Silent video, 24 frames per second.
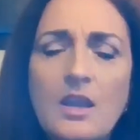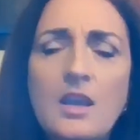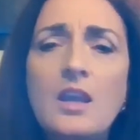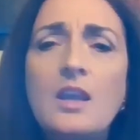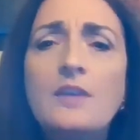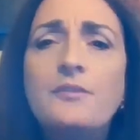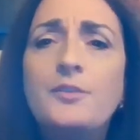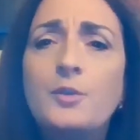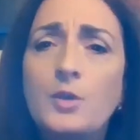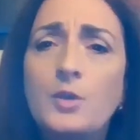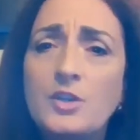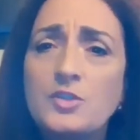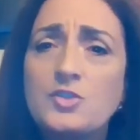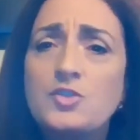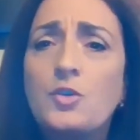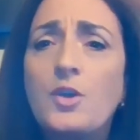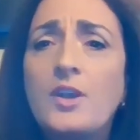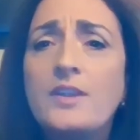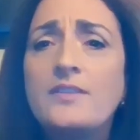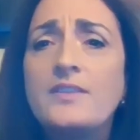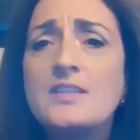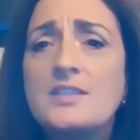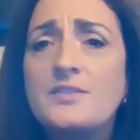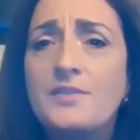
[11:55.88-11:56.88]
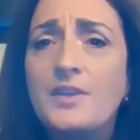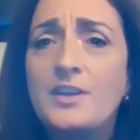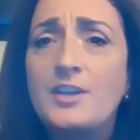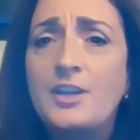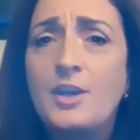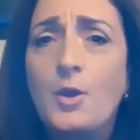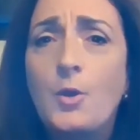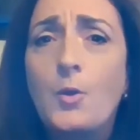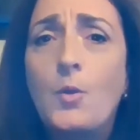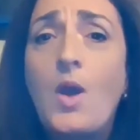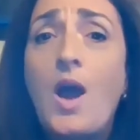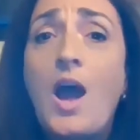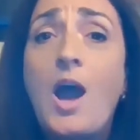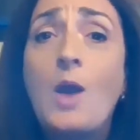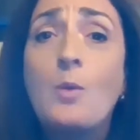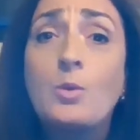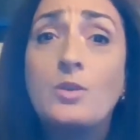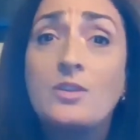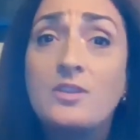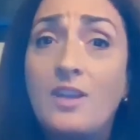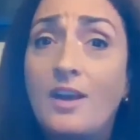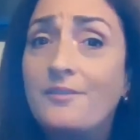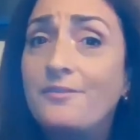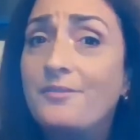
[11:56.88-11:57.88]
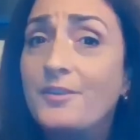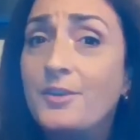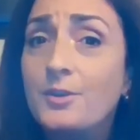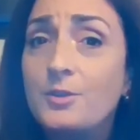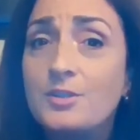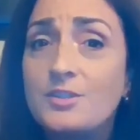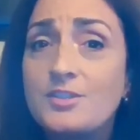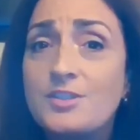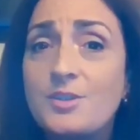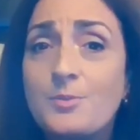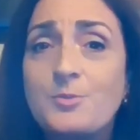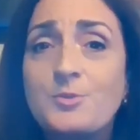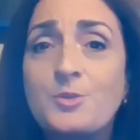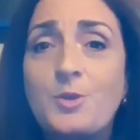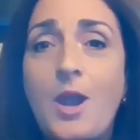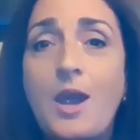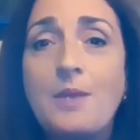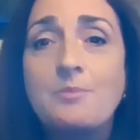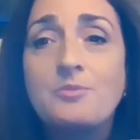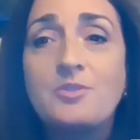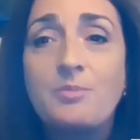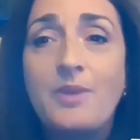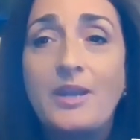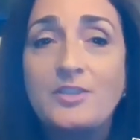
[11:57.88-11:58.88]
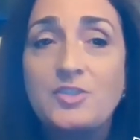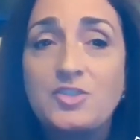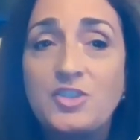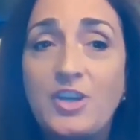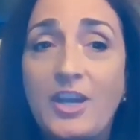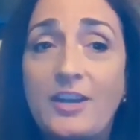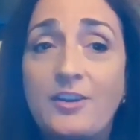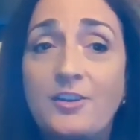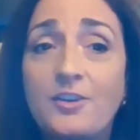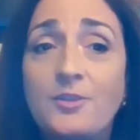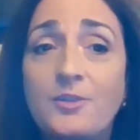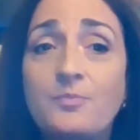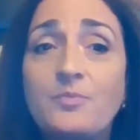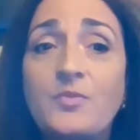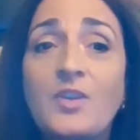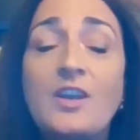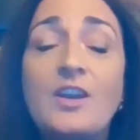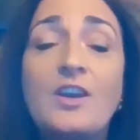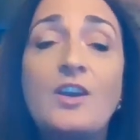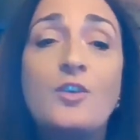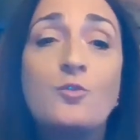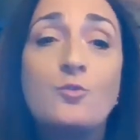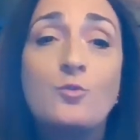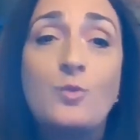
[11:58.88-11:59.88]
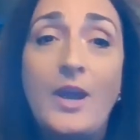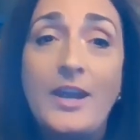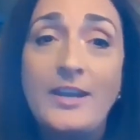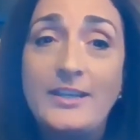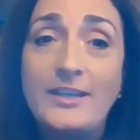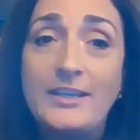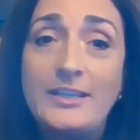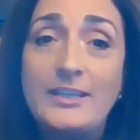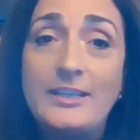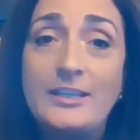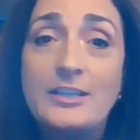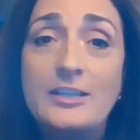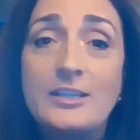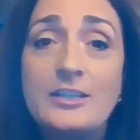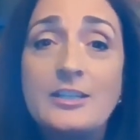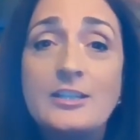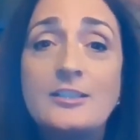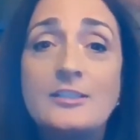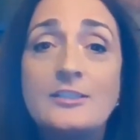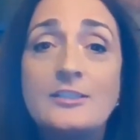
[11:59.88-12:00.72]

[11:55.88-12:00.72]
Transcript: If you're enjoying this video, I would love for you to subscribe to my channel right here.